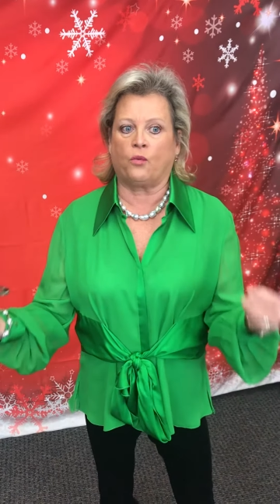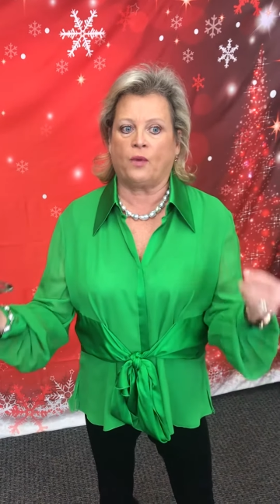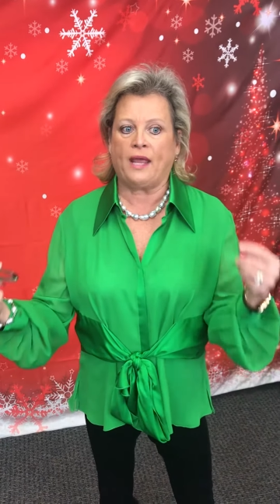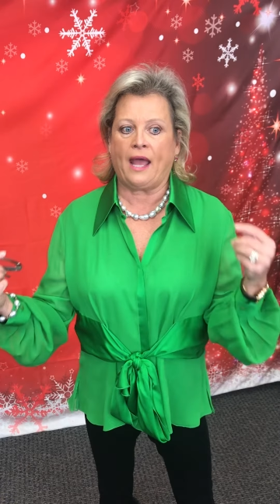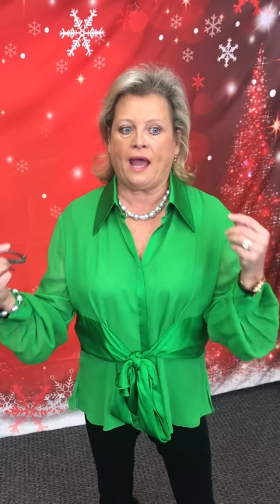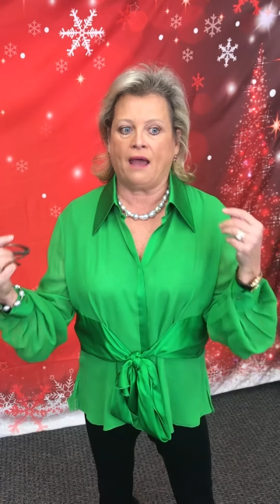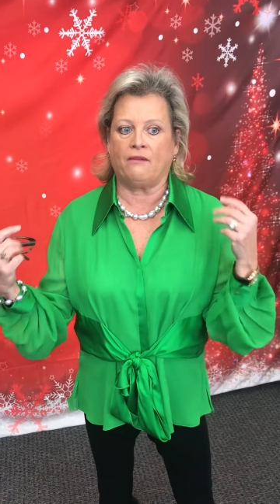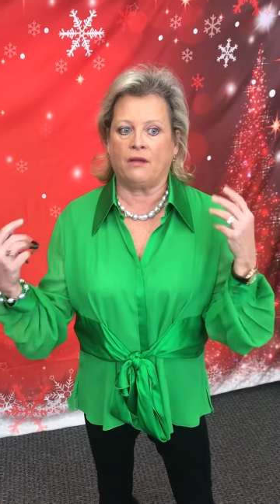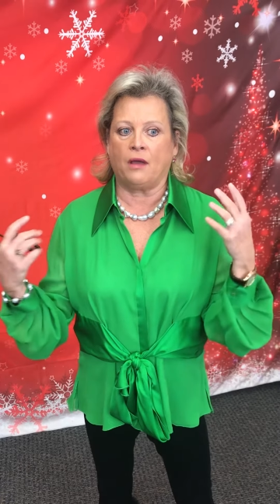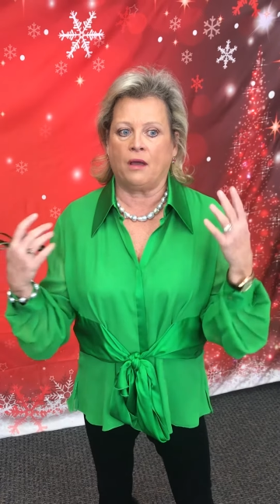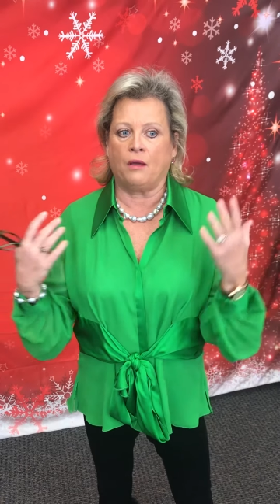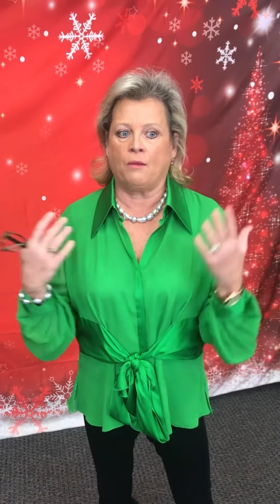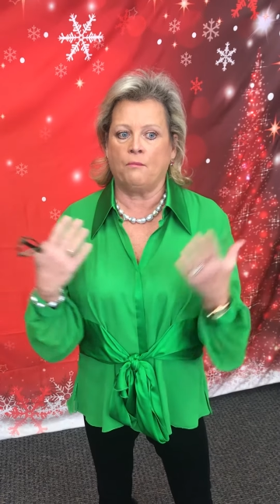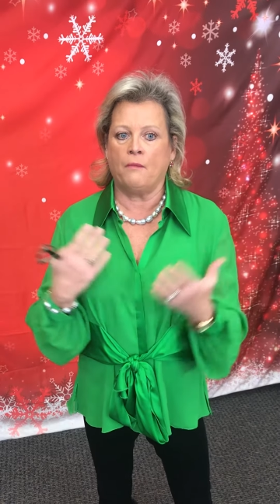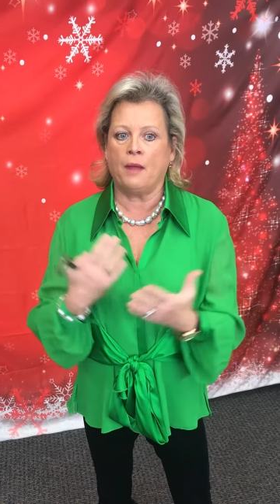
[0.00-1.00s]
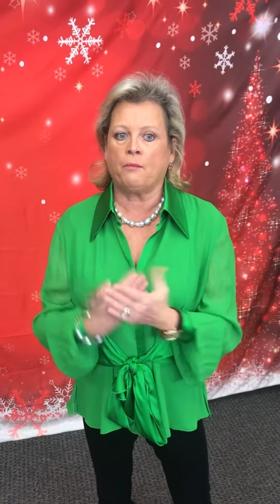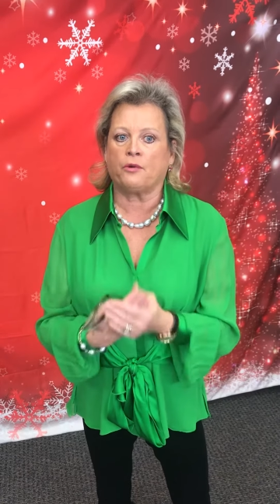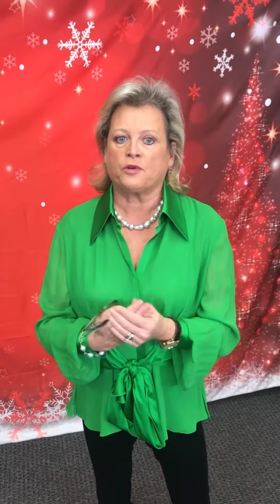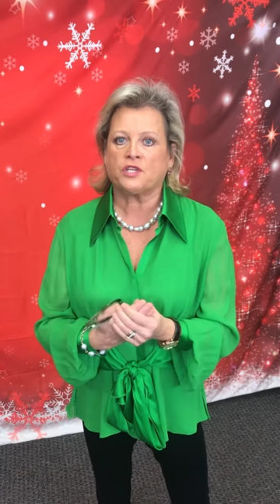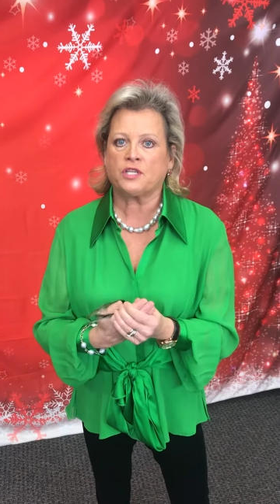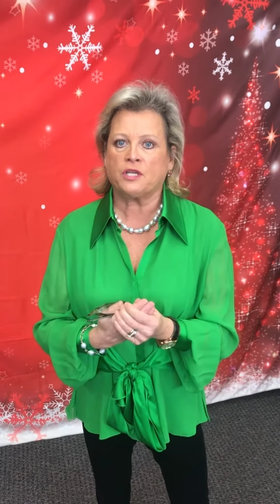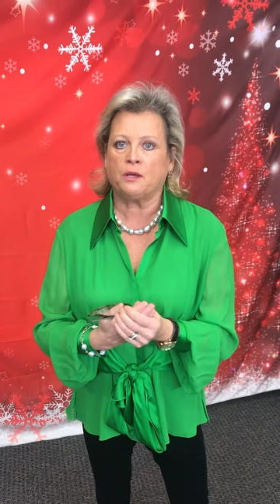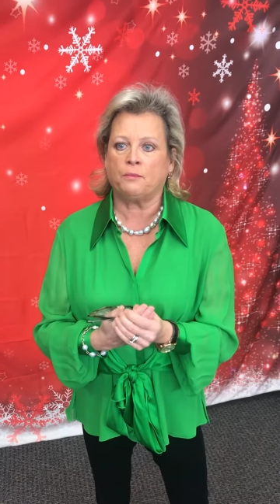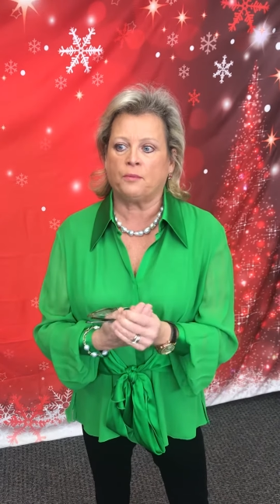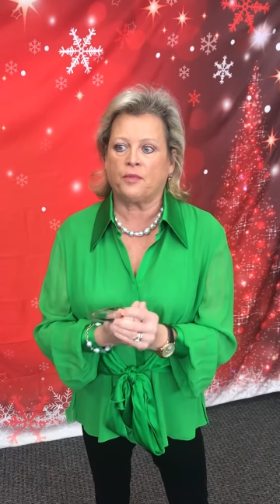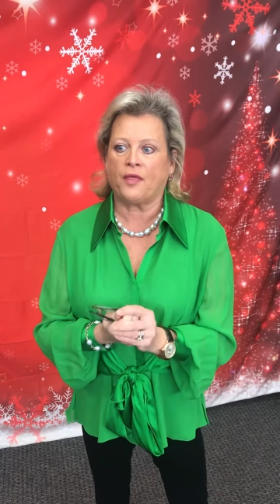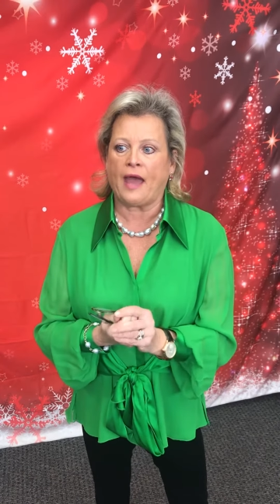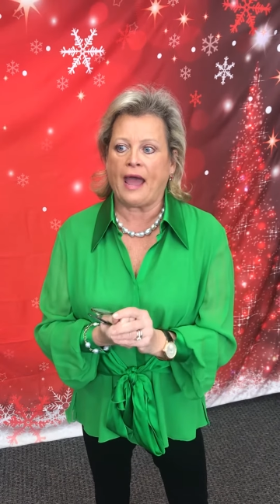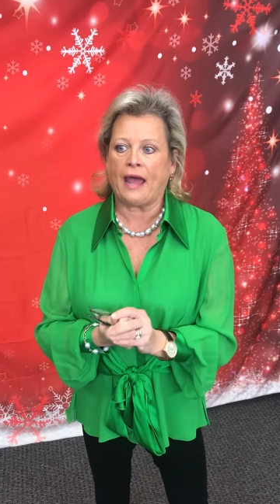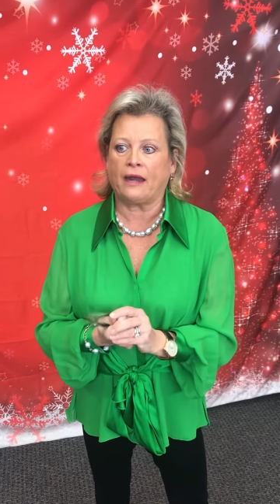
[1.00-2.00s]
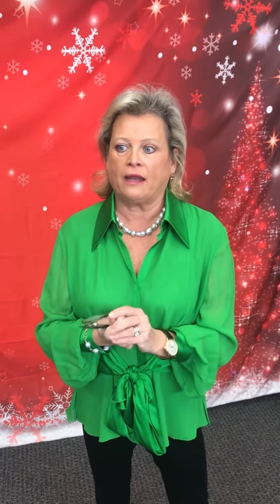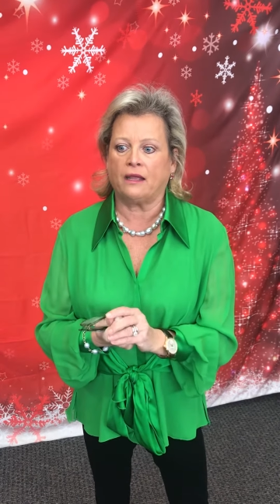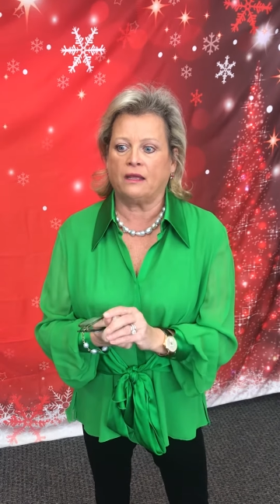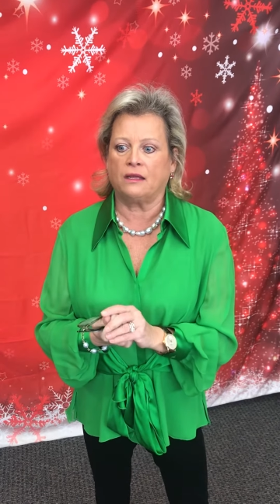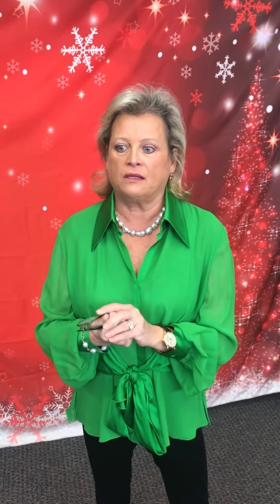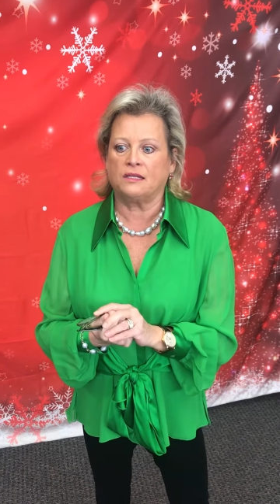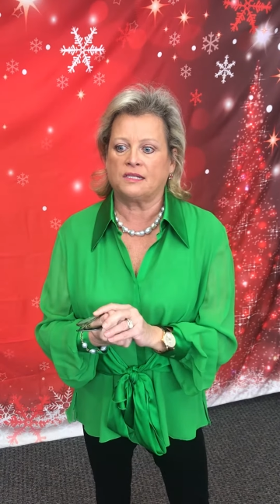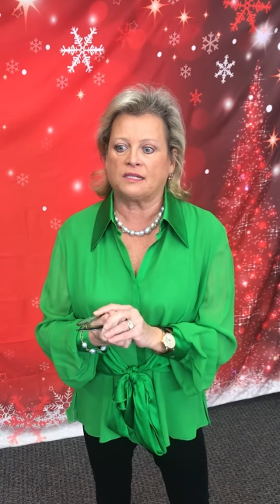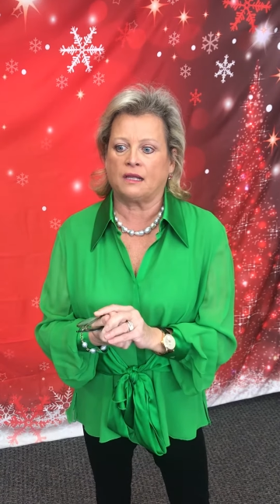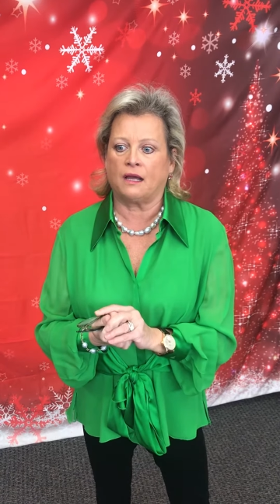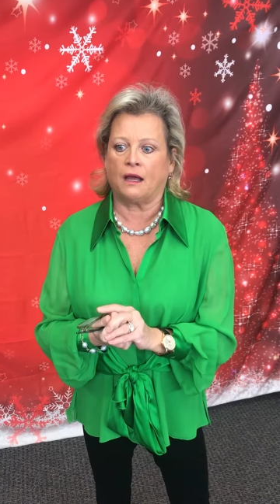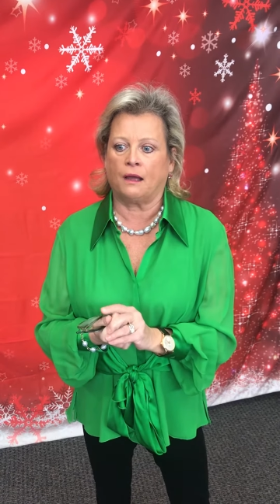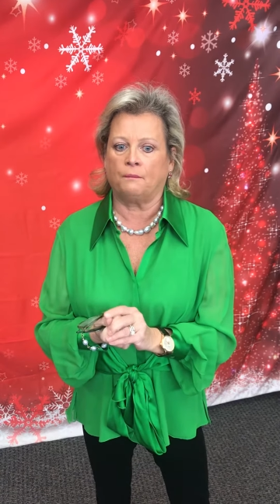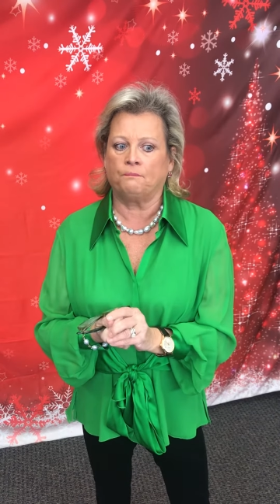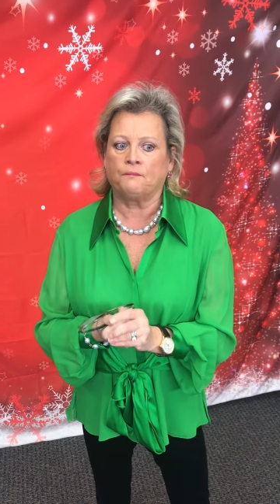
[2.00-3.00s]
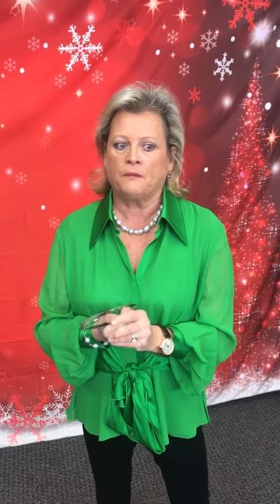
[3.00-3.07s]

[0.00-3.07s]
We have a membership that is a